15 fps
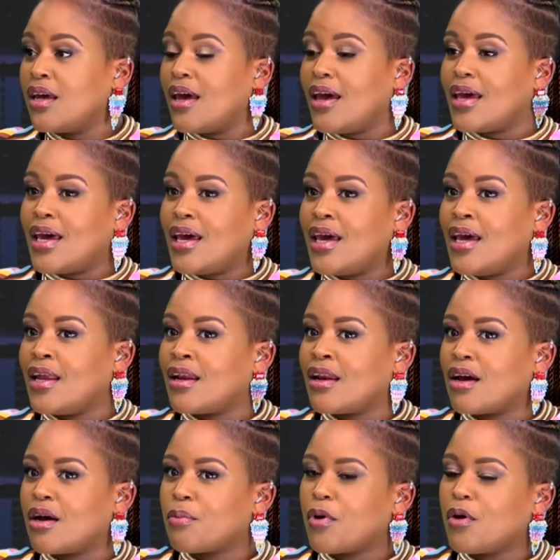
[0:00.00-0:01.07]
And
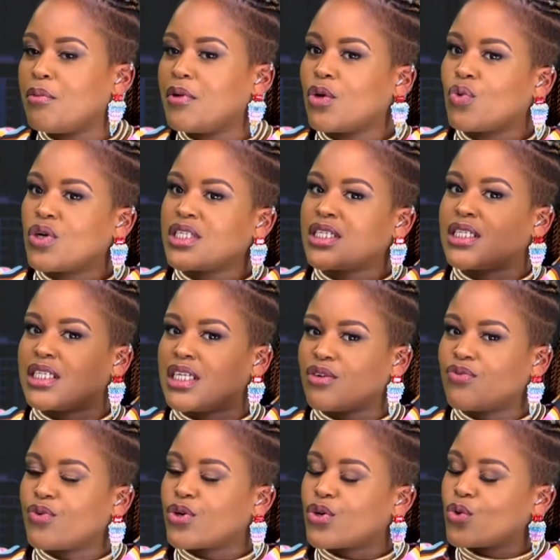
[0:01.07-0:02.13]
probably what it did
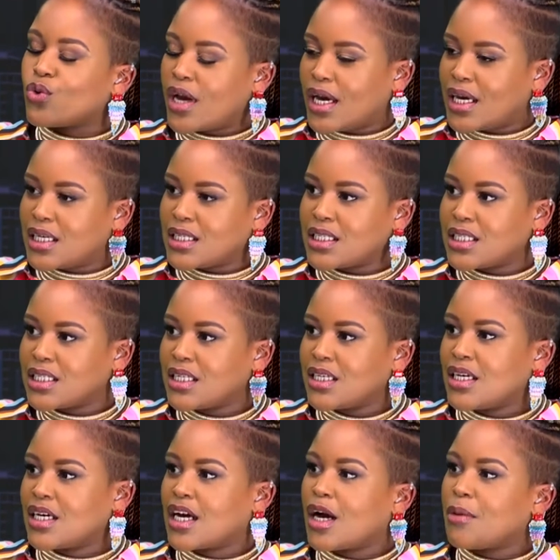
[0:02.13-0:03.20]
for you guys
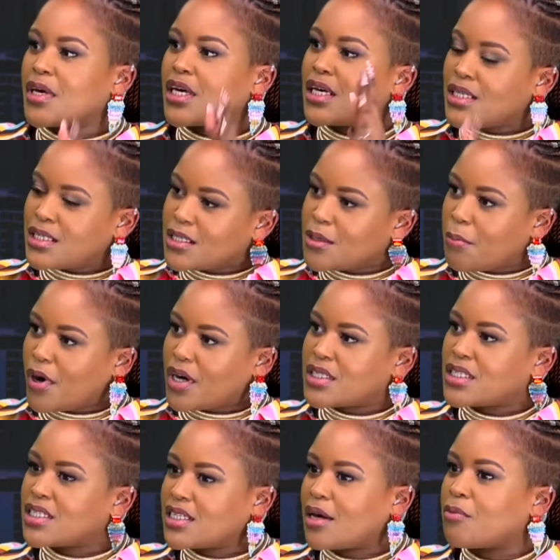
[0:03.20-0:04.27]
coming into
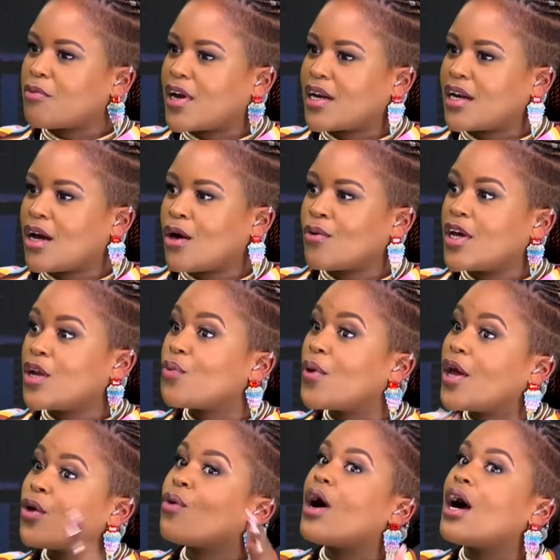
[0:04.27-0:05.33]
party time right now, and where
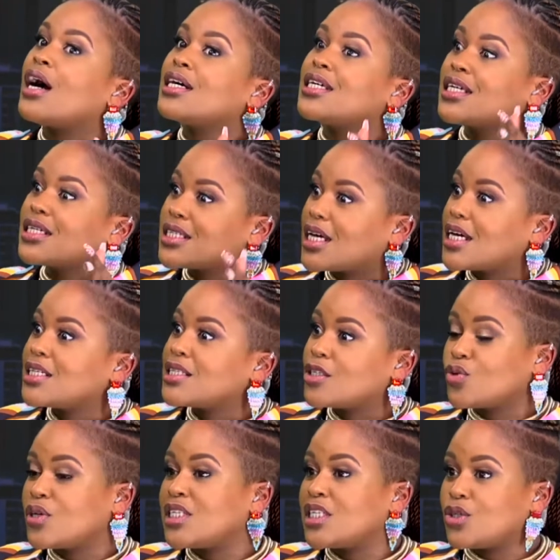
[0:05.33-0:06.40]
you are, Saizi,
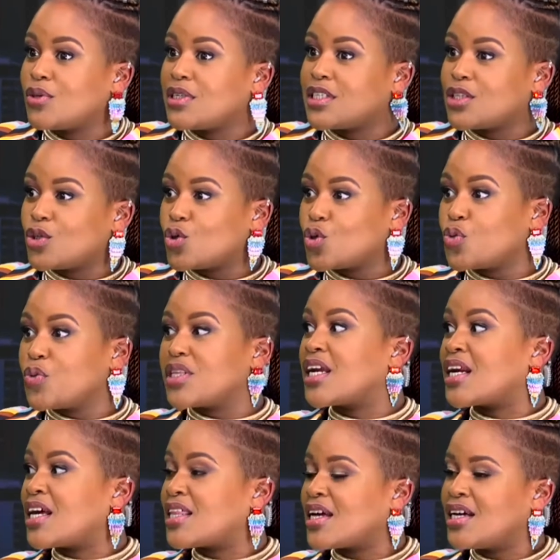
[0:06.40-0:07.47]
2022, yeah, with
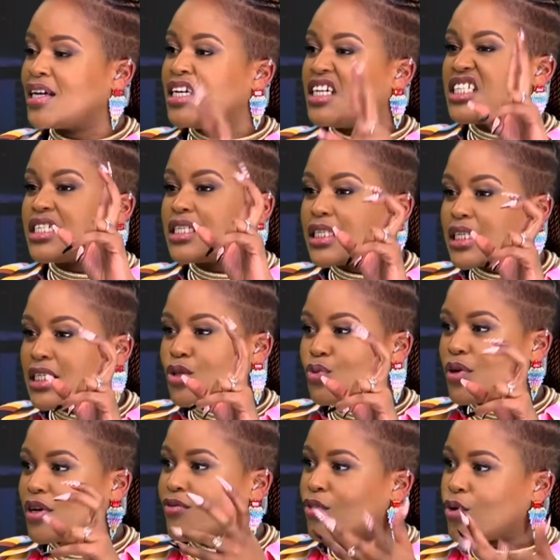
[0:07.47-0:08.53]
another sixth
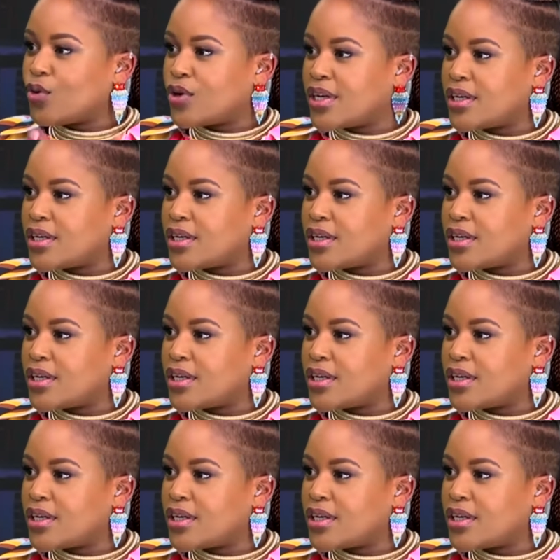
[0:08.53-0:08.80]
wave loading.